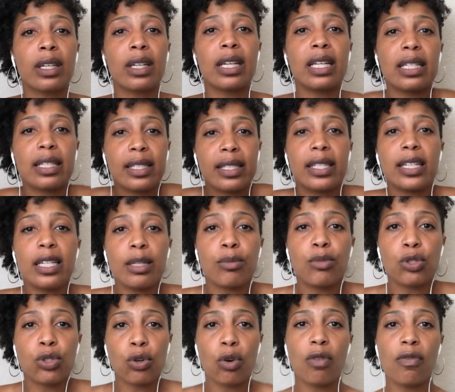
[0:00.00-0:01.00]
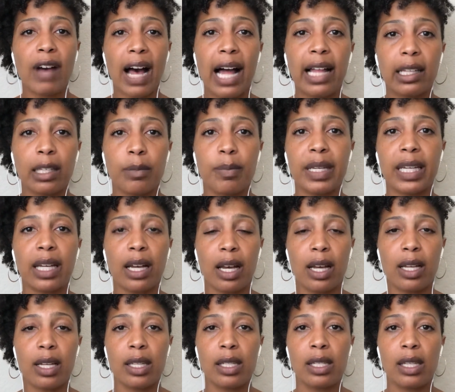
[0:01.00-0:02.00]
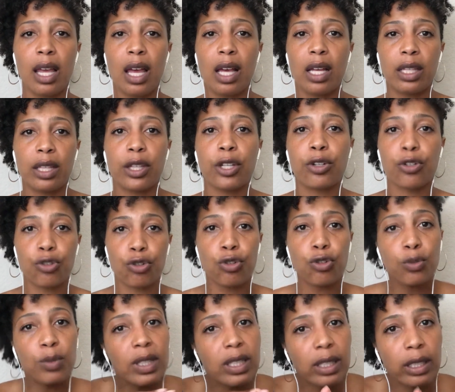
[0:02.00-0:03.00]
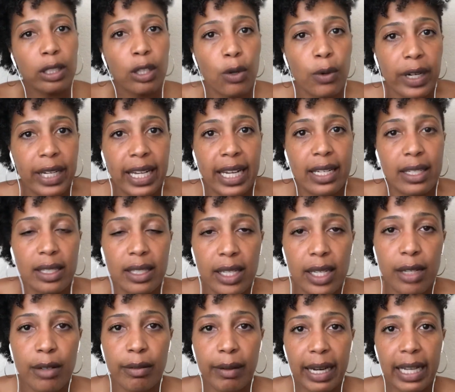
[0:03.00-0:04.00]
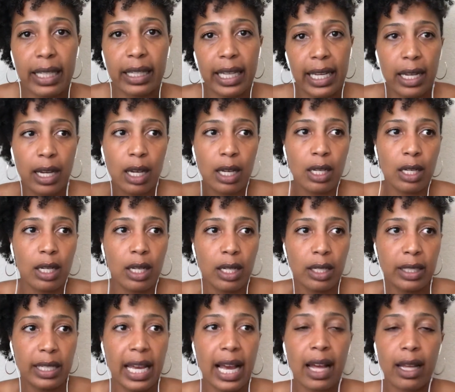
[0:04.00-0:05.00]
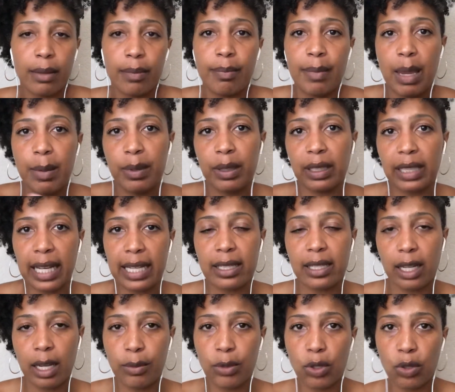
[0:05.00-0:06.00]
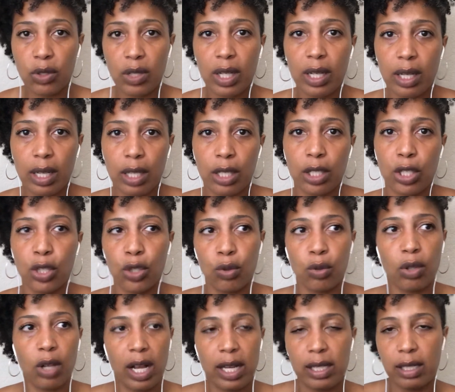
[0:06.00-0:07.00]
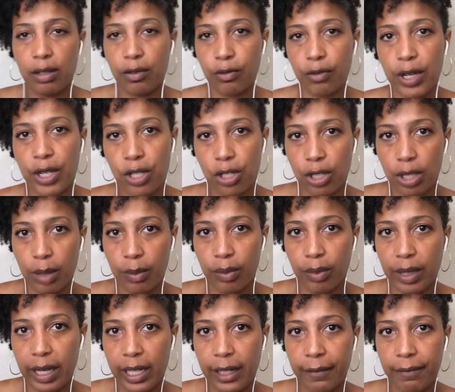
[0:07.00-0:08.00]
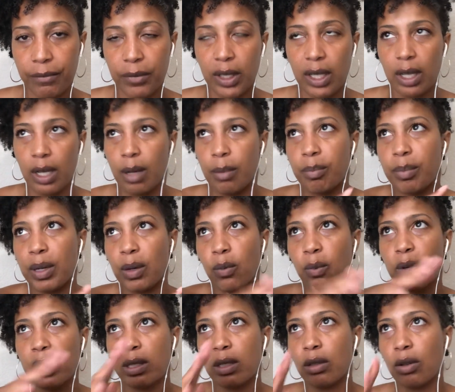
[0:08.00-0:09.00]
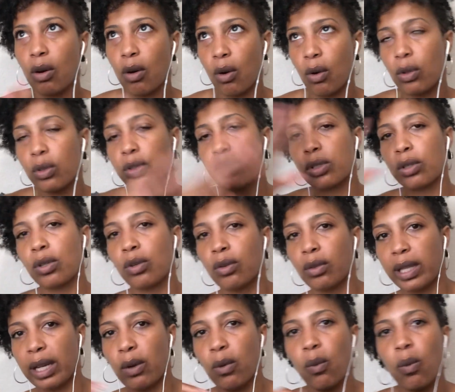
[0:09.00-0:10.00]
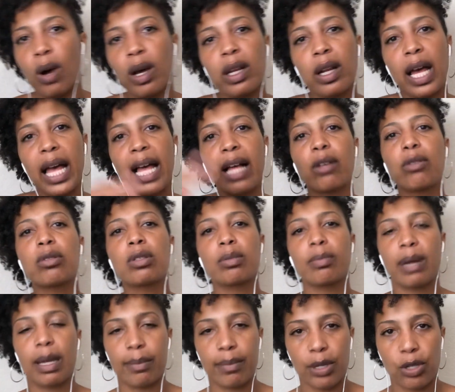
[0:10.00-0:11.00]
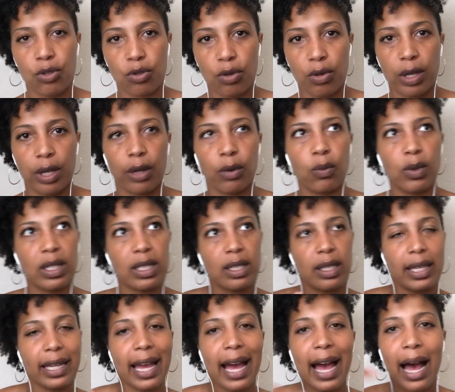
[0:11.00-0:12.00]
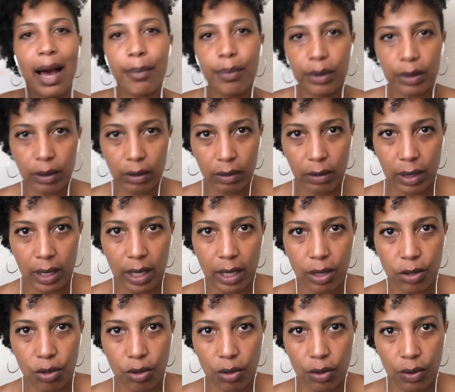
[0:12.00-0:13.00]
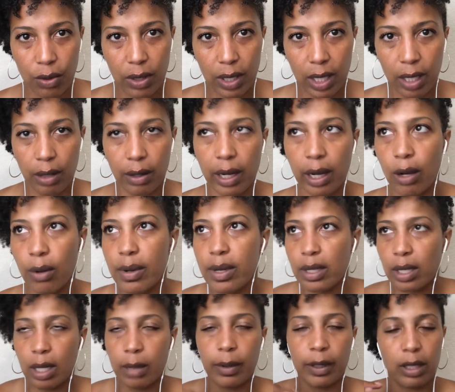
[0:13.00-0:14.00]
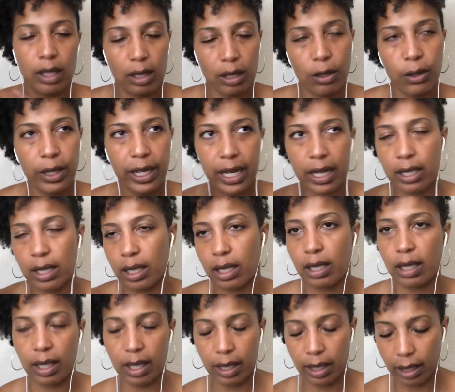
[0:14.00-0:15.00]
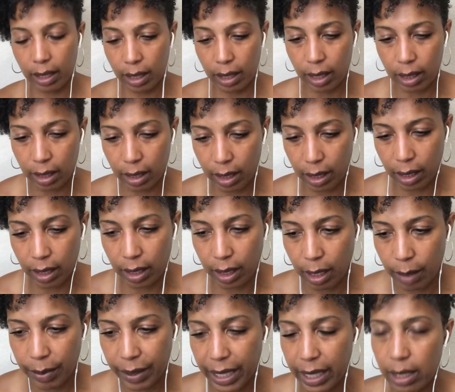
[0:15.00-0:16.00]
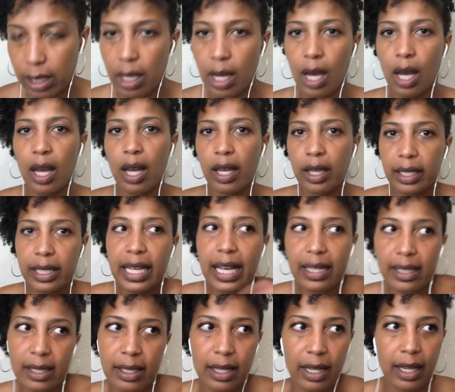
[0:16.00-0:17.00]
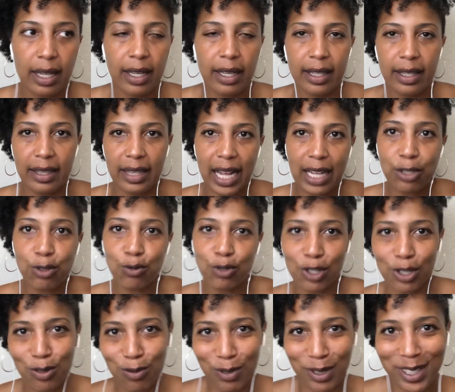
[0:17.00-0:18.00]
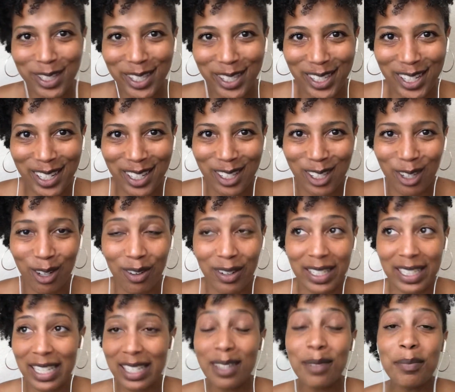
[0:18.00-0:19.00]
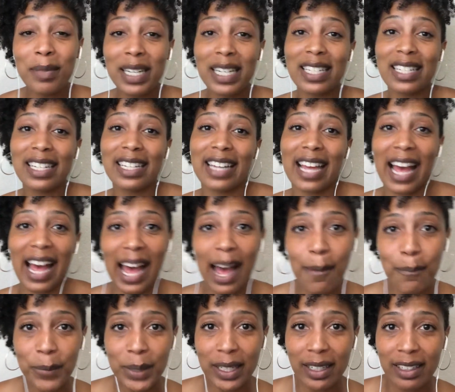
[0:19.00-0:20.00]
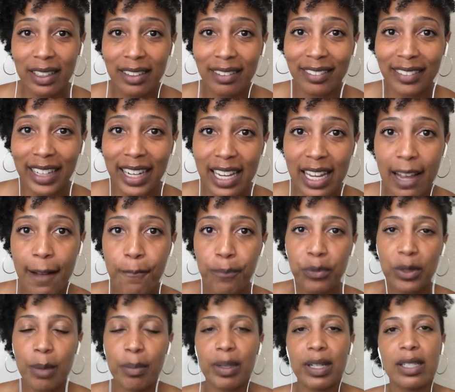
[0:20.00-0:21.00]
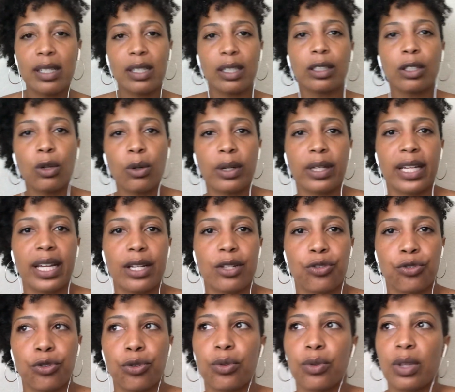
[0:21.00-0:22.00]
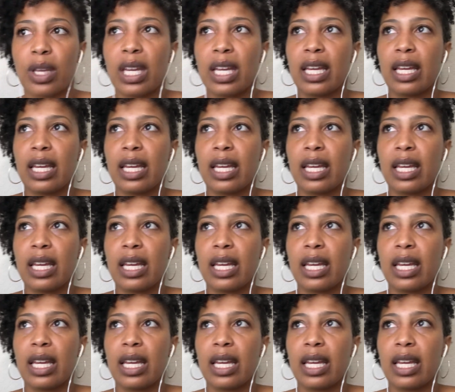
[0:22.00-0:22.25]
it seems so valid because they're true with the lowercase t, right? Like, yeah, maybe the last time you did it, you lost a friendship, right? But what's also like, what else might be true here? What's the capital T truth here? I always talk about this lowercase and the uppercase. Yes, that's just resistance though. It doesn't mean it didn't happen, right? But it's the lowercase truth.